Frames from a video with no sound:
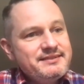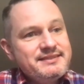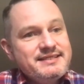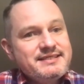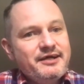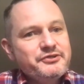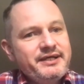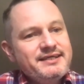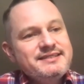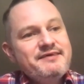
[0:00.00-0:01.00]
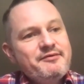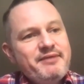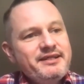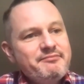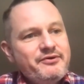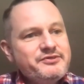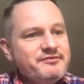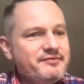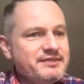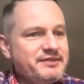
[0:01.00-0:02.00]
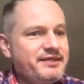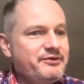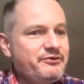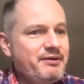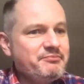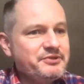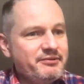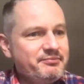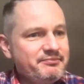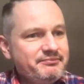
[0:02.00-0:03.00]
this country has never made the most of its EU membership.